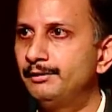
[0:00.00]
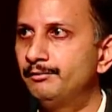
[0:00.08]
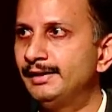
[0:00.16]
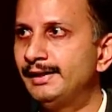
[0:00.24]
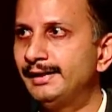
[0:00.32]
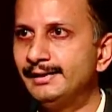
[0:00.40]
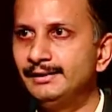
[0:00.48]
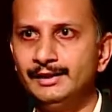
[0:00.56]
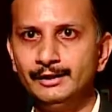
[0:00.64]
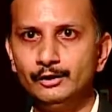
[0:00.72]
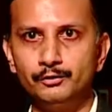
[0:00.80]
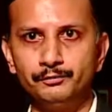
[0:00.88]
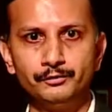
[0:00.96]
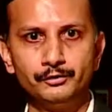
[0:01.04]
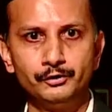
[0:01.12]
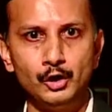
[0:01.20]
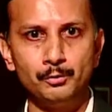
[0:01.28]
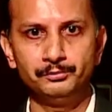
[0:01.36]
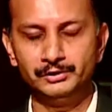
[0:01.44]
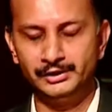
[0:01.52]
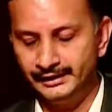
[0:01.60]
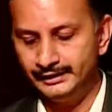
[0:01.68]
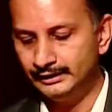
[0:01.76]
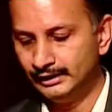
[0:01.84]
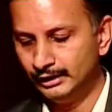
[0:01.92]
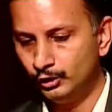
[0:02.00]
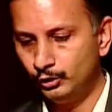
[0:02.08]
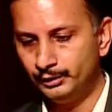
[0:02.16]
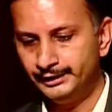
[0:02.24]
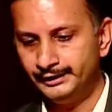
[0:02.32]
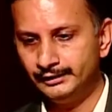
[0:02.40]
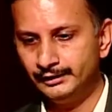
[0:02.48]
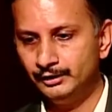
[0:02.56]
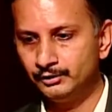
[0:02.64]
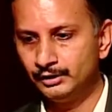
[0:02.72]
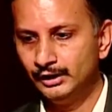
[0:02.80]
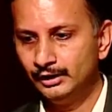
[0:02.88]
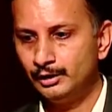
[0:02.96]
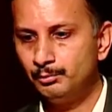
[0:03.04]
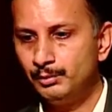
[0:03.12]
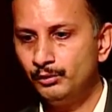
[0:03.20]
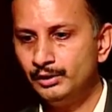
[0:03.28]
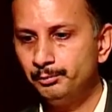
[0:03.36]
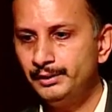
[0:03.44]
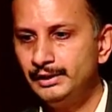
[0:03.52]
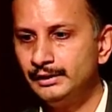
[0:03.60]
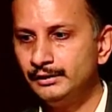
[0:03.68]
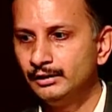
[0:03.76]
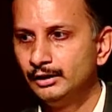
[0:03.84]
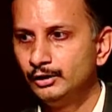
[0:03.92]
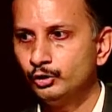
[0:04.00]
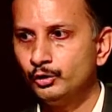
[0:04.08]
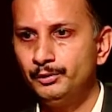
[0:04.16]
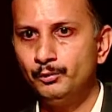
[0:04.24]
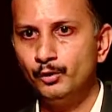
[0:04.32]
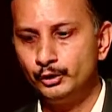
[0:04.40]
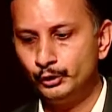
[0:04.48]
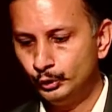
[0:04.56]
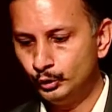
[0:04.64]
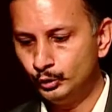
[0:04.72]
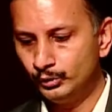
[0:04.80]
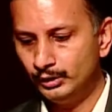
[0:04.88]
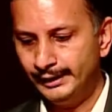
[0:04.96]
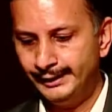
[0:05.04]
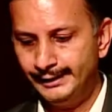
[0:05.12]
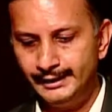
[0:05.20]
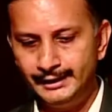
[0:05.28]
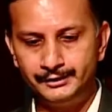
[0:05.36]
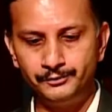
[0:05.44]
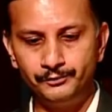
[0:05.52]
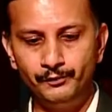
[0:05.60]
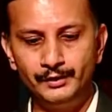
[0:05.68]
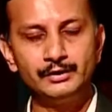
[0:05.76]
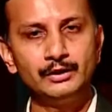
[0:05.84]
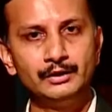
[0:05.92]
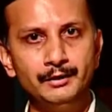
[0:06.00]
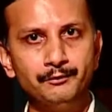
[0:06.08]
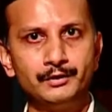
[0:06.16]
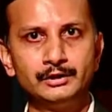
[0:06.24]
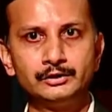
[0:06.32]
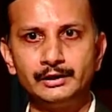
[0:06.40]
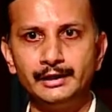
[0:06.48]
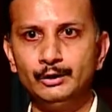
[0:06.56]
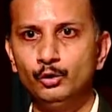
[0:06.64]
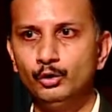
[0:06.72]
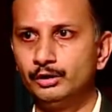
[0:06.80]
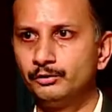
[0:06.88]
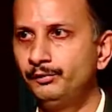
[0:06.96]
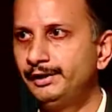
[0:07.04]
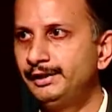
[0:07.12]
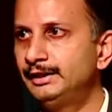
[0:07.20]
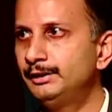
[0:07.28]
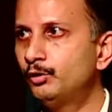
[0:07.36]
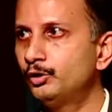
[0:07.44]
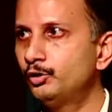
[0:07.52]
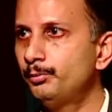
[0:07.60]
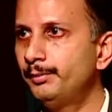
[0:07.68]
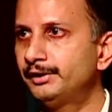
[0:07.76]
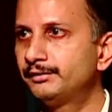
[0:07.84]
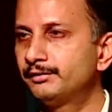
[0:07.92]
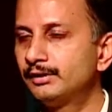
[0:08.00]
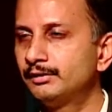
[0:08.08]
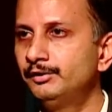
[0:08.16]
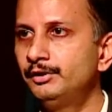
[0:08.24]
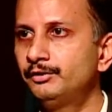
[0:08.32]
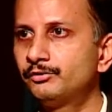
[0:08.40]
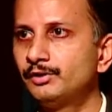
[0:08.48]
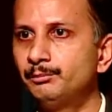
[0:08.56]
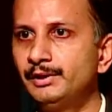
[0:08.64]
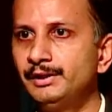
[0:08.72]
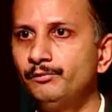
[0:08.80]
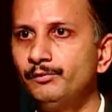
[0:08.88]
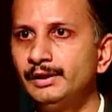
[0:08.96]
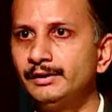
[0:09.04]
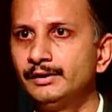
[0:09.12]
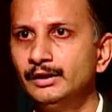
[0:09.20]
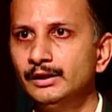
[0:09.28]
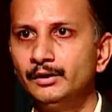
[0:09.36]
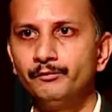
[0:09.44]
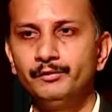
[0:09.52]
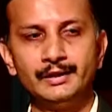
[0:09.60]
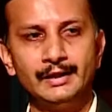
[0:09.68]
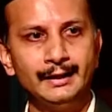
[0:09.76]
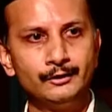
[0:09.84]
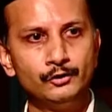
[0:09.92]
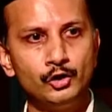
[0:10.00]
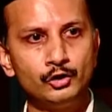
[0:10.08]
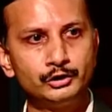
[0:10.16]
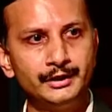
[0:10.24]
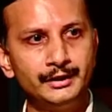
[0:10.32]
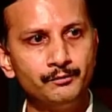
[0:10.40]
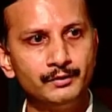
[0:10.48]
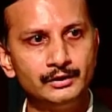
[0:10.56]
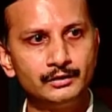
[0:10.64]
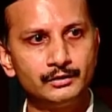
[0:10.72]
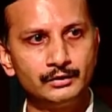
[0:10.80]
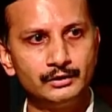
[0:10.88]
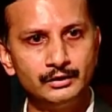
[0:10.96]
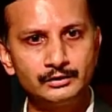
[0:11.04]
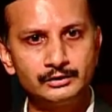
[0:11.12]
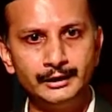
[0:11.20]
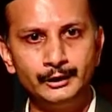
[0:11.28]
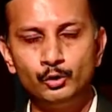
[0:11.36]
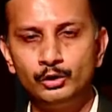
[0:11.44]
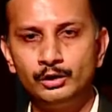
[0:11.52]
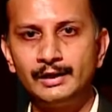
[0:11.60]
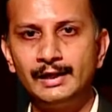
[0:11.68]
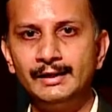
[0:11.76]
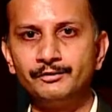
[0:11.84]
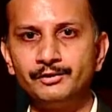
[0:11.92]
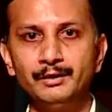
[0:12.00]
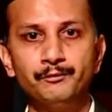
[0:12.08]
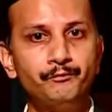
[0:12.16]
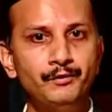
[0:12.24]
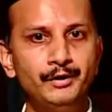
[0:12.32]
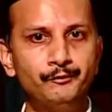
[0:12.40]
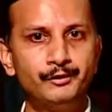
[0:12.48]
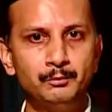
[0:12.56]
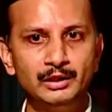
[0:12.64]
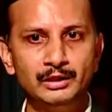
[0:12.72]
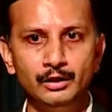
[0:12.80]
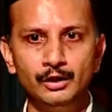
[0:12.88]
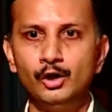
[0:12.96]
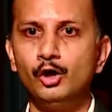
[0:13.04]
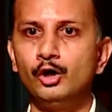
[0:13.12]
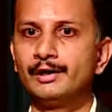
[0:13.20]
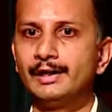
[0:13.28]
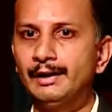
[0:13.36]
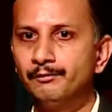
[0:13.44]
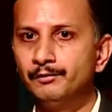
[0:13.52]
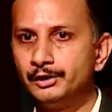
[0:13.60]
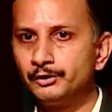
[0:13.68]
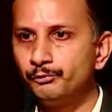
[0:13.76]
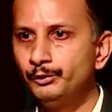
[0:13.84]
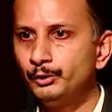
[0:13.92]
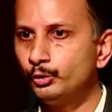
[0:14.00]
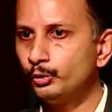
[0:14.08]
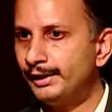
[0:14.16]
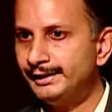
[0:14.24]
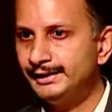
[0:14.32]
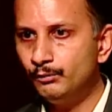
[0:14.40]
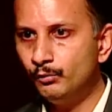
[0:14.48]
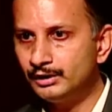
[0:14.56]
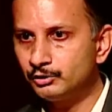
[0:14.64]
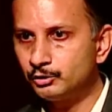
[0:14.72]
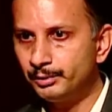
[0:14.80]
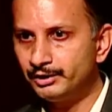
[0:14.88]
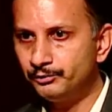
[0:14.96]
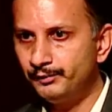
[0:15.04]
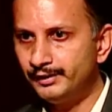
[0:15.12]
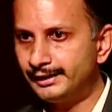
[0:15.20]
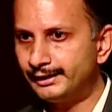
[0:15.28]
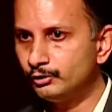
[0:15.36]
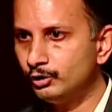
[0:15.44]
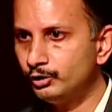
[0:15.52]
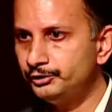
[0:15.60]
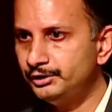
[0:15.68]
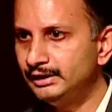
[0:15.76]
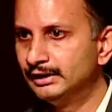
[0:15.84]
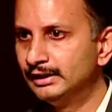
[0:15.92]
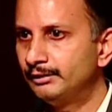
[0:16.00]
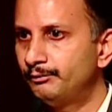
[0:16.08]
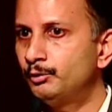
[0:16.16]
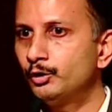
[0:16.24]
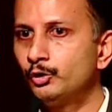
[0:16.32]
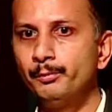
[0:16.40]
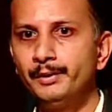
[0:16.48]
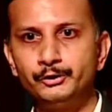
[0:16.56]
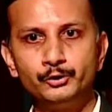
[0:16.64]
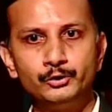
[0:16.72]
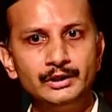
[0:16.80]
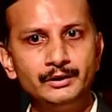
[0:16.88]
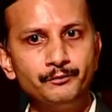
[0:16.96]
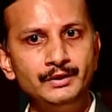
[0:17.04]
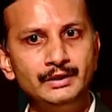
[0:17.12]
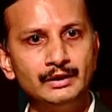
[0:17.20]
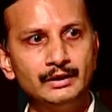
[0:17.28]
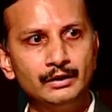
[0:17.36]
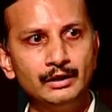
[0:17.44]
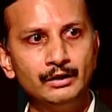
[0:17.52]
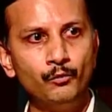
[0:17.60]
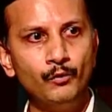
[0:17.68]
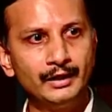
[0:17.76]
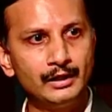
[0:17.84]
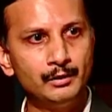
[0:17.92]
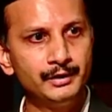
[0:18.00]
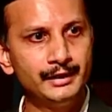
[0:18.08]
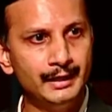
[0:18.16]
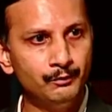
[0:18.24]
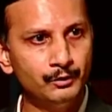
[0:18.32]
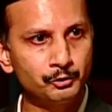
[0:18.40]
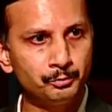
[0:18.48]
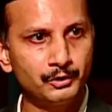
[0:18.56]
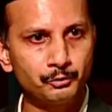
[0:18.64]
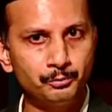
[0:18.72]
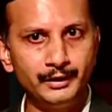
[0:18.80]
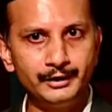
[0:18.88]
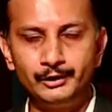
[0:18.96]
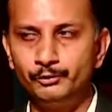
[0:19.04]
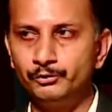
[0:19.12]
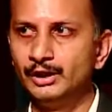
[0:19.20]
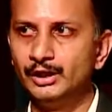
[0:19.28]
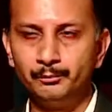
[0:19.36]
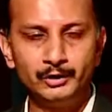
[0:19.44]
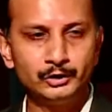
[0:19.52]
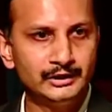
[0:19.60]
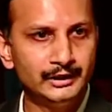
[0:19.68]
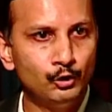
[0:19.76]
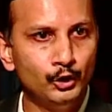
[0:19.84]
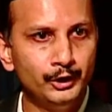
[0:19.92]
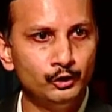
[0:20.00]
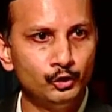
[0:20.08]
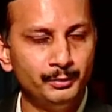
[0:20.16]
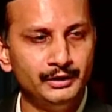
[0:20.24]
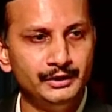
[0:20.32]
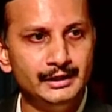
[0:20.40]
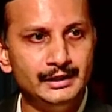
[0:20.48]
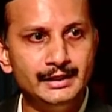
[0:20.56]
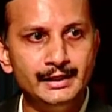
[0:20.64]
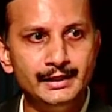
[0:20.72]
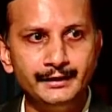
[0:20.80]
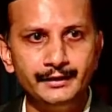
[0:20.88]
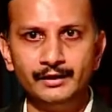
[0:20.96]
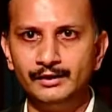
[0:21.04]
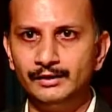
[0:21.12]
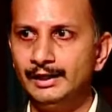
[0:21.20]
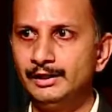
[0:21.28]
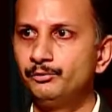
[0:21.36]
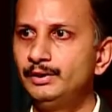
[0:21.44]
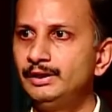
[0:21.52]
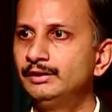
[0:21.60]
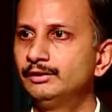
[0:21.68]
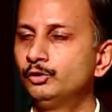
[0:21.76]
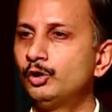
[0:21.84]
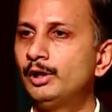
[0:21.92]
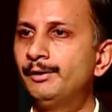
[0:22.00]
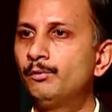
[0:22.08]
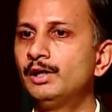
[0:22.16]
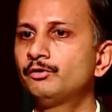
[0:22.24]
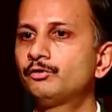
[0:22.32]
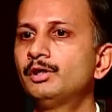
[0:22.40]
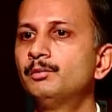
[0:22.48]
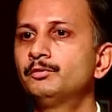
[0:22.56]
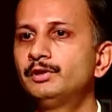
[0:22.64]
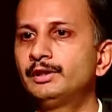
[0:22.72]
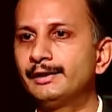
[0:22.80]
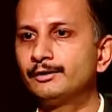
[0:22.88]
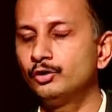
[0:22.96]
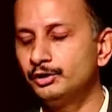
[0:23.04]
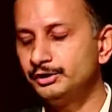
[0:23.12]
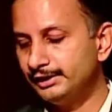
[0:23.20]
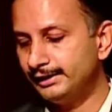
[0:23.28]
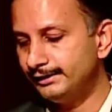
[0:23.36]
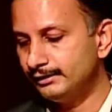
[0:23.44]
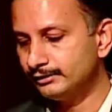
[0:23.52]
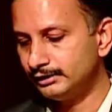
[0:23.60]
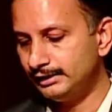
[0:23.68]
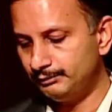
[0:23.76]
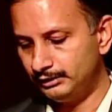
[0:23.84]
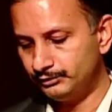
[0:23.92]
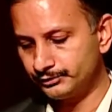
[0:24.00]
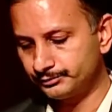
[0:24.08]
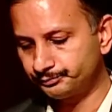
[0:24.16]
And I can think of top three over here. Is number one being, you know, we want to engage with different stakeholders. We really want to make this something where we are agnostic whether a stakeholder has a favorable or averse view to any one specific technology. We want to make sure that we welcome diverse perspectives, because they're going to be needed as we, you know, advance some of the technology readiness levels.